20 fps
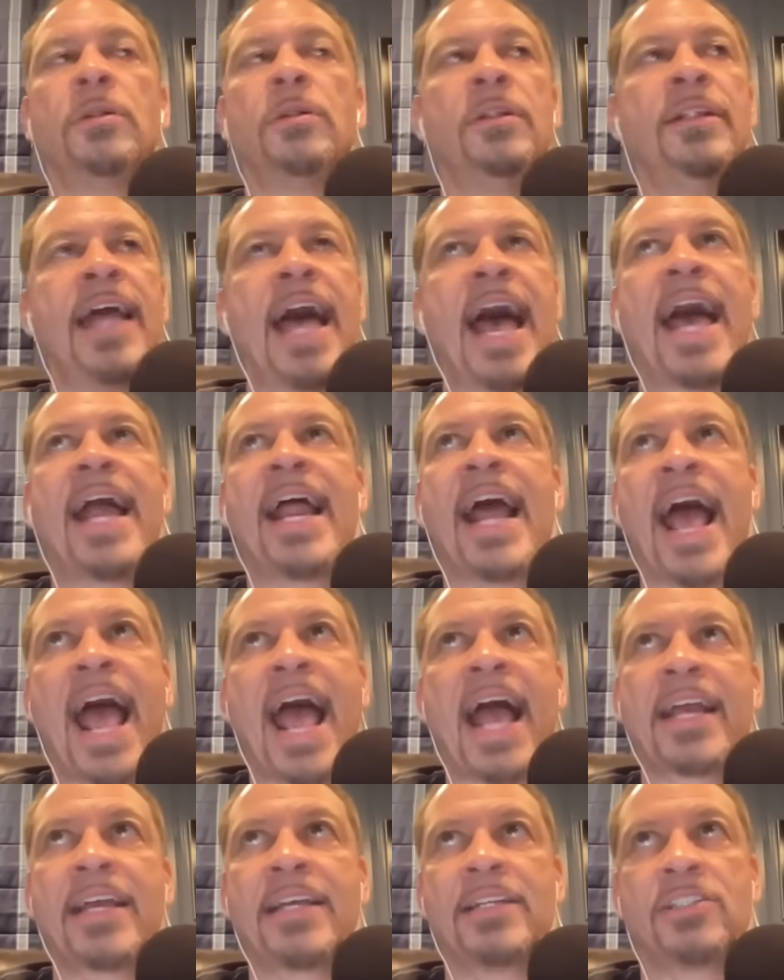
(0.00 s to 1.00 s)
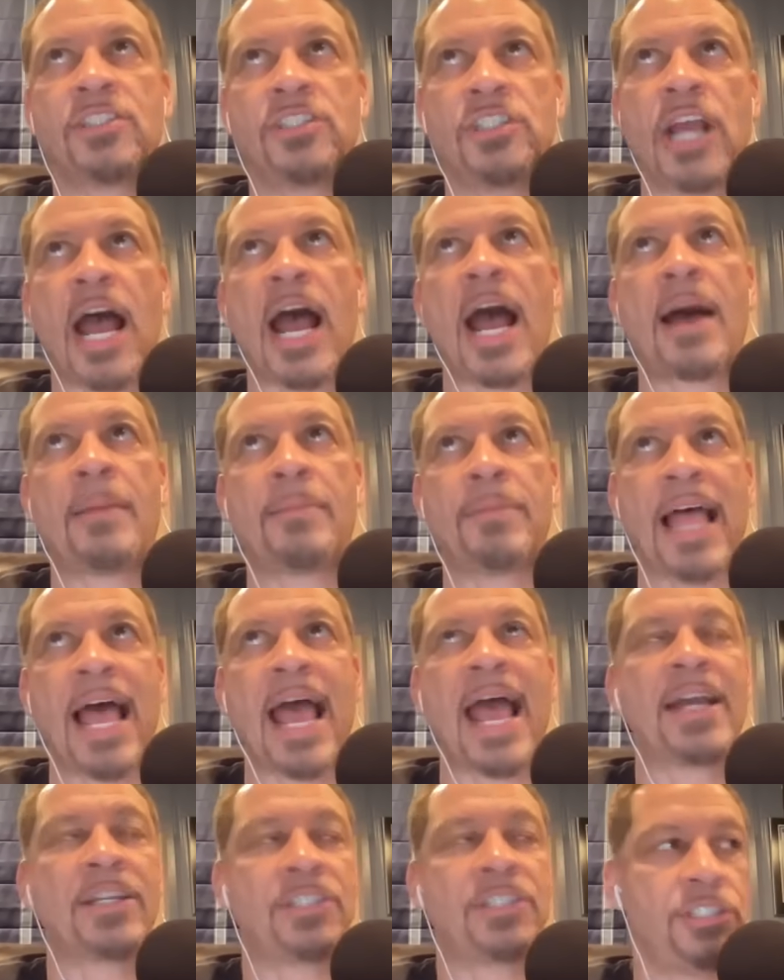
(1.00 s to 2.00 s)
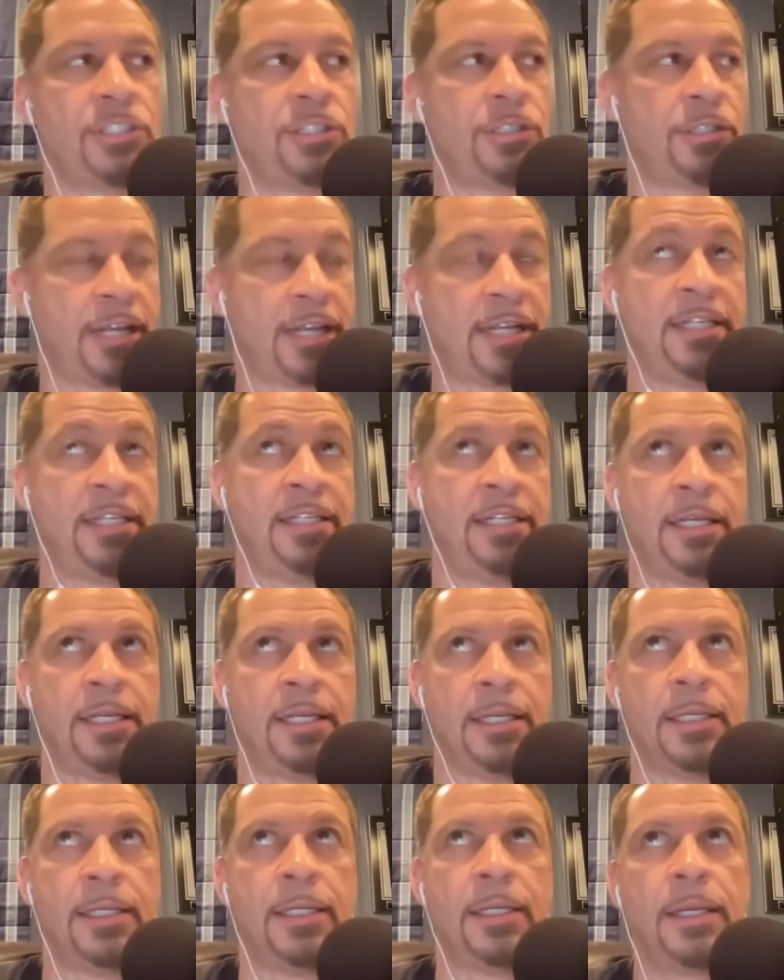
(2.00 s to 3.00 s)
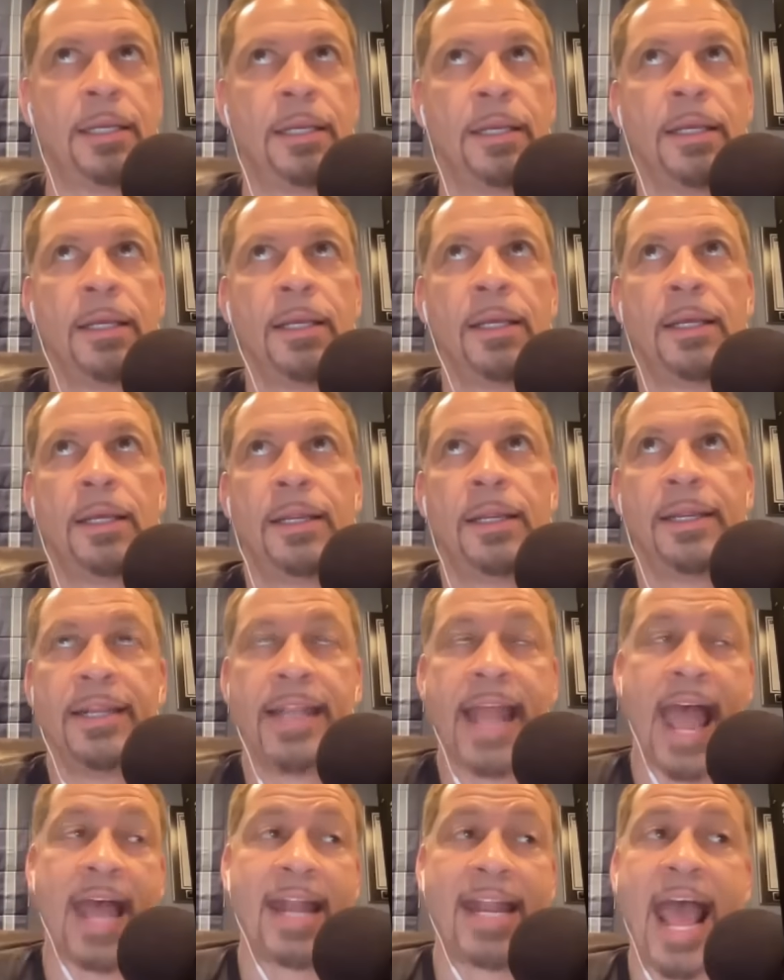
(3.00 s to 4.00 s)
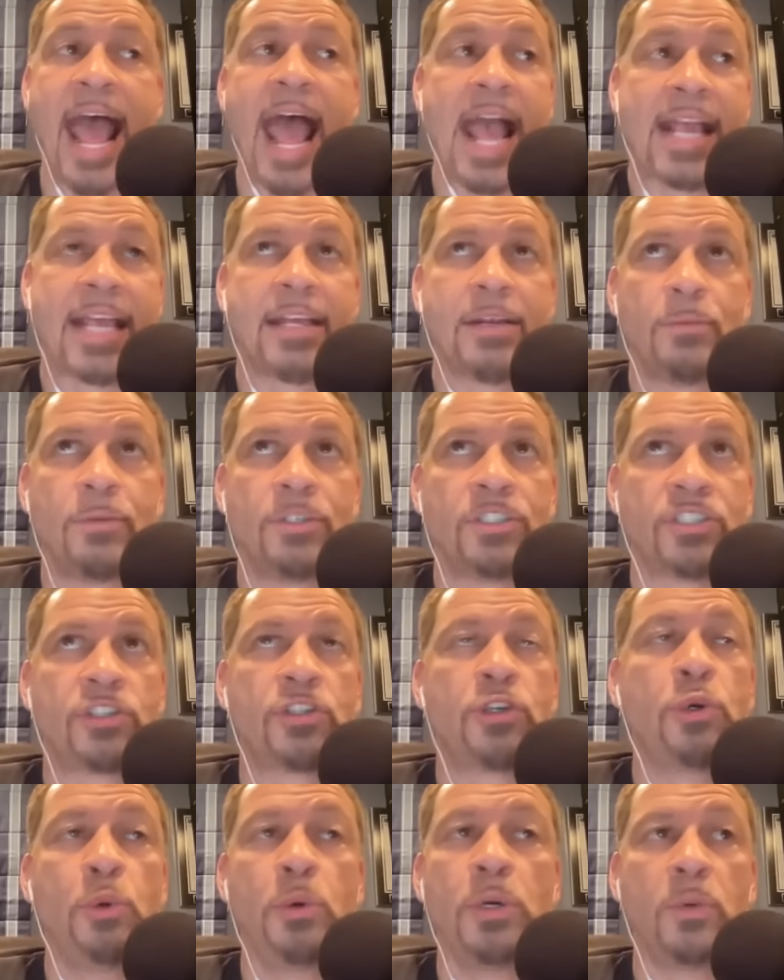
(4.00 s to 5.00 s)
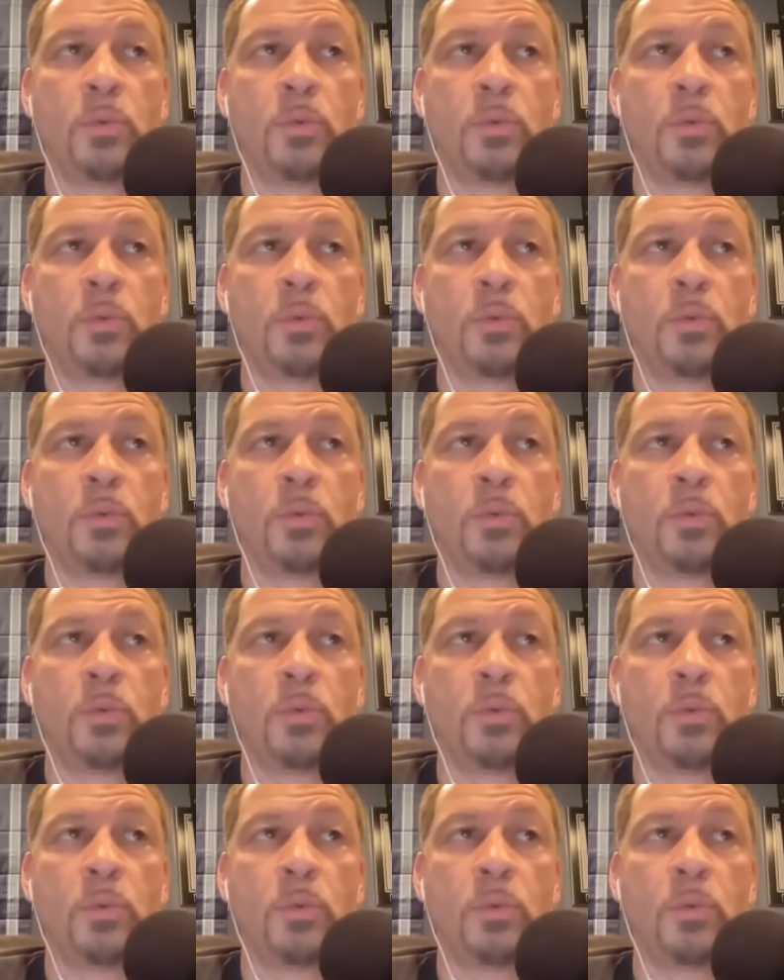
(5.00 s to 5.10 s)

Nat Hackett's job last year that he did, Nat Hackett was two